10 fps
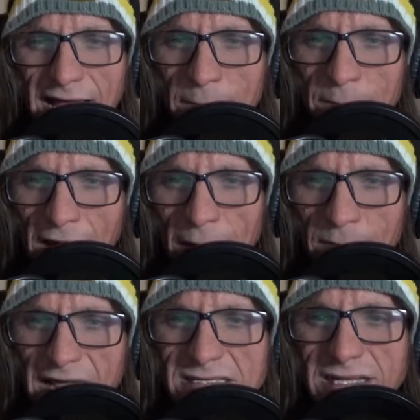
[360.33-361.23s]
I'm I'm
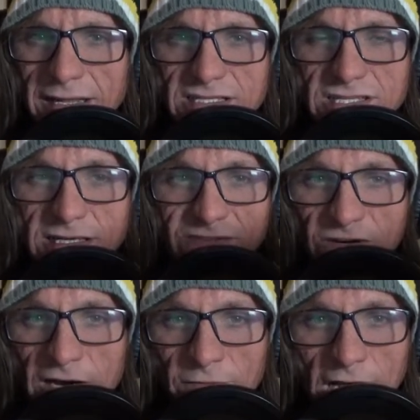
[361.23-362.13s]
guessing it's this
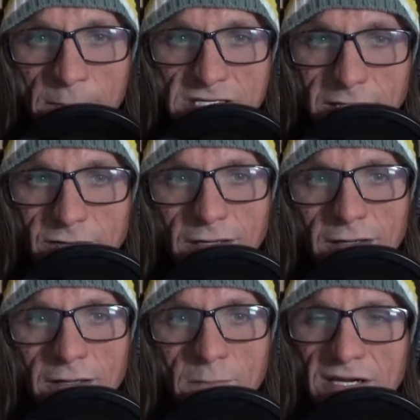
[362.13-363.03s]
for every episode,
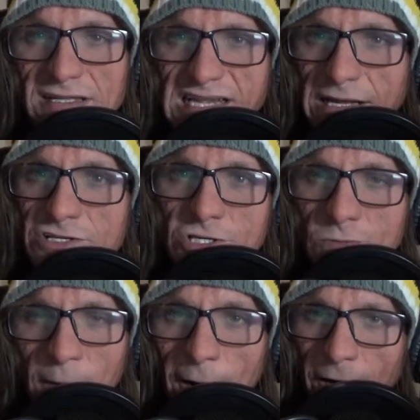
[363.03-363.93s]
but it's like a
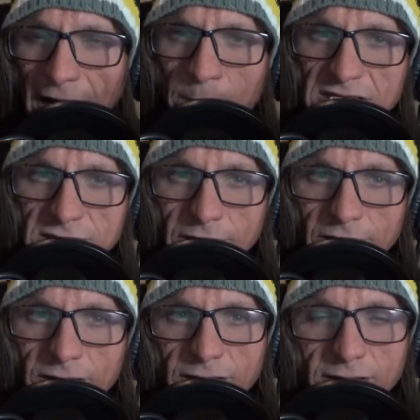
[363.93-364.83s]
two part
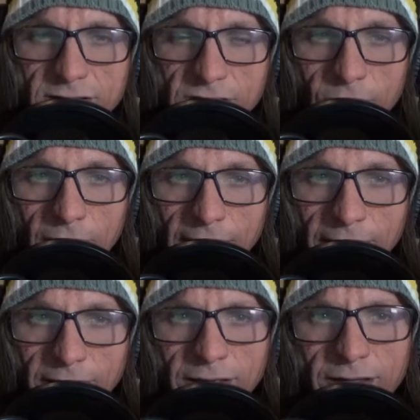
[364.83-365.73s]
episode. So
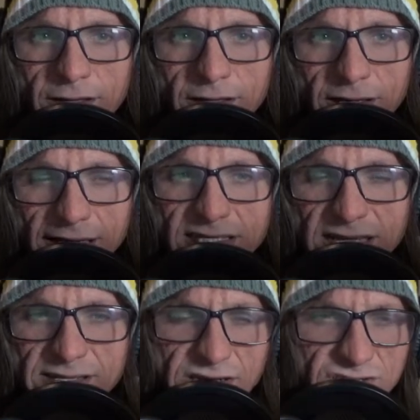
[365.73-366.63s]
uh it's
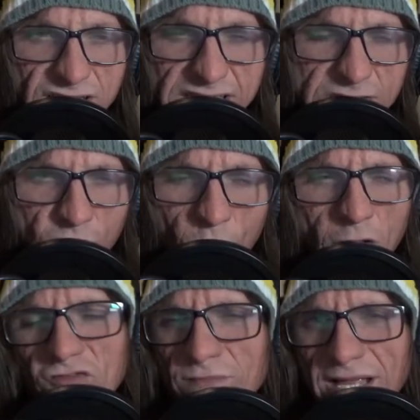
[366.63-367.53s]
like there's like
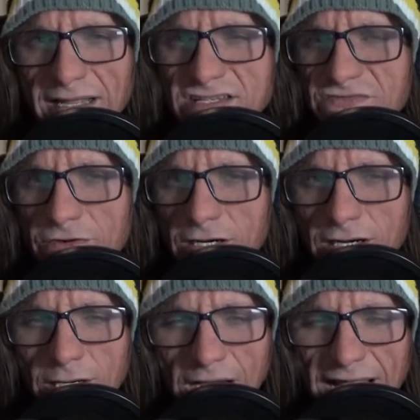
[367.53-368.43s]
12 minutes
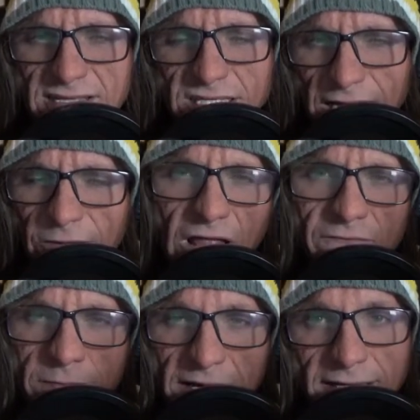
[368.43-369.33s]
for or I guess like
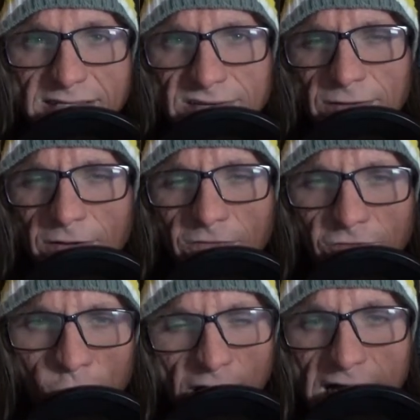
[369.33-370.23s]
11 minutes
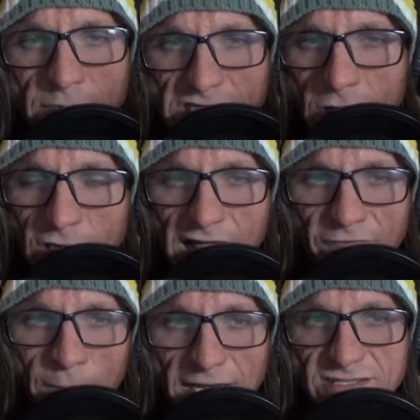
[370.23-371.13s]
for one episode,
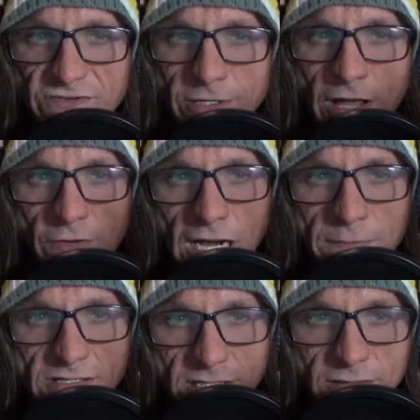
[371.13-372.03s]
11 minutes for another
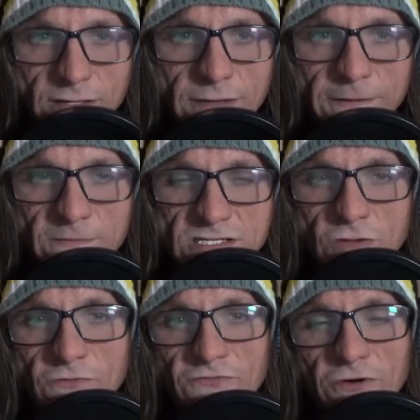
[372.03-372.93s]
episode.
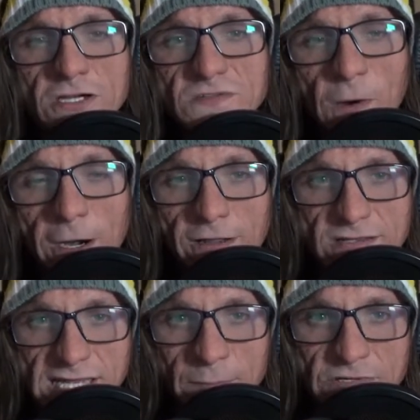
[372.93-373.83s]
So the first part of
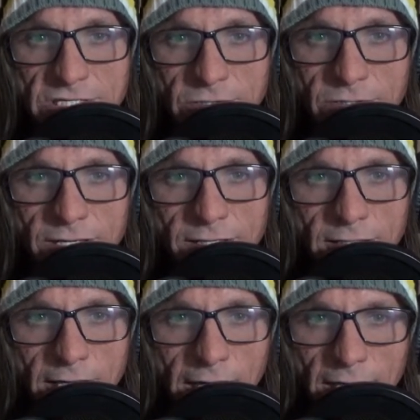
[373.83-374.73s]
this episode
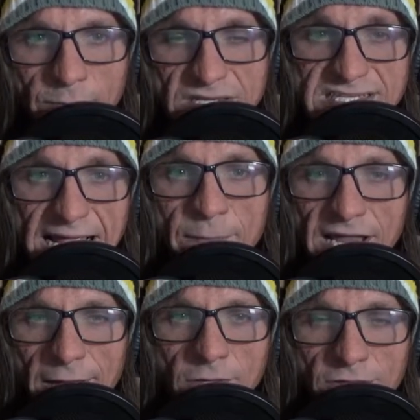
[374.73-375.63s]
um, the
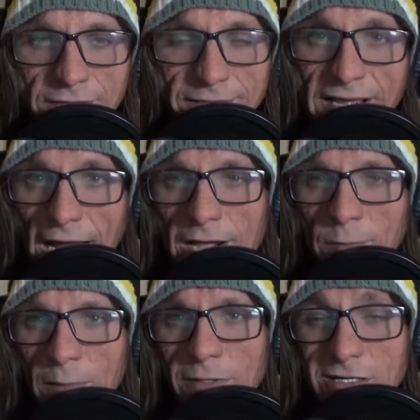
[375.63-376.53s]
salmonella thing that I
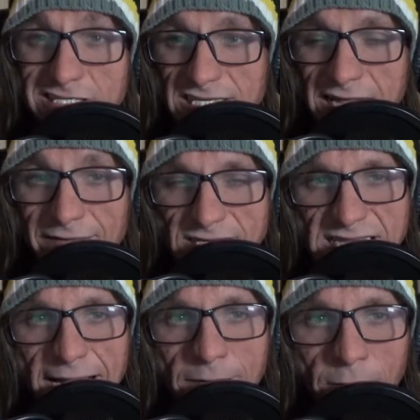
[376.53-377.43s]
remember is the, in the
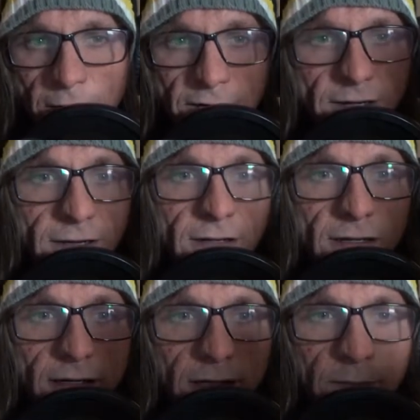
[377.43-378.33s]
second part.
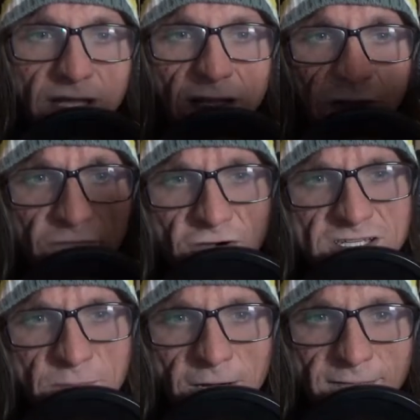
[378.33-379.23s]
But then the
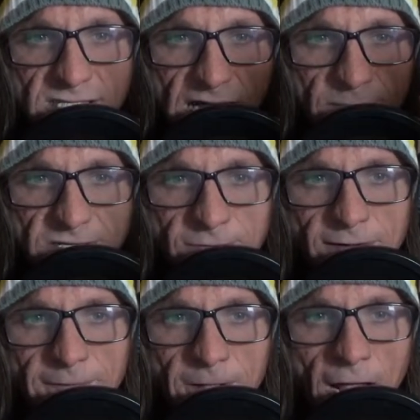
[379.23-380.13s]
first part of this episode,
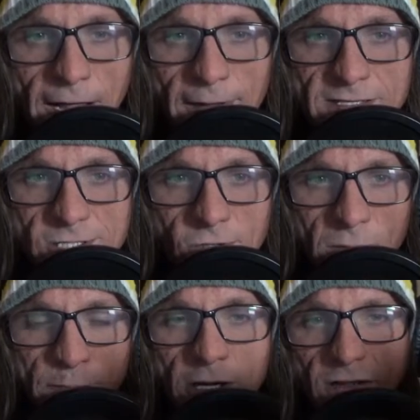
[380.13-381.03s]
uh, it's called
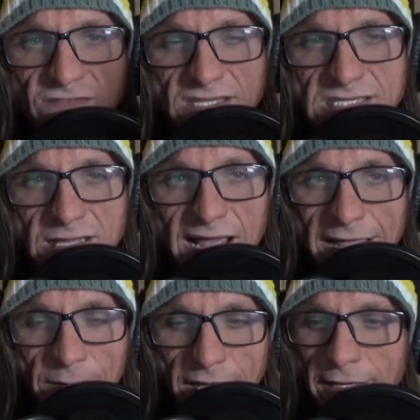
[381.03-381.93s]
the Book of the
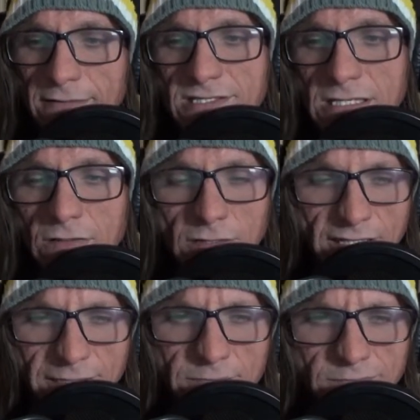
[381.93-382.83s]
Slimy, and so
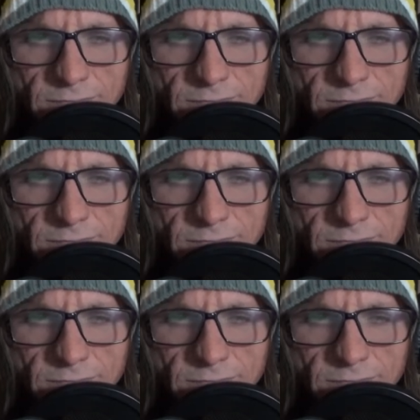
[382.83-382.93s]
uh,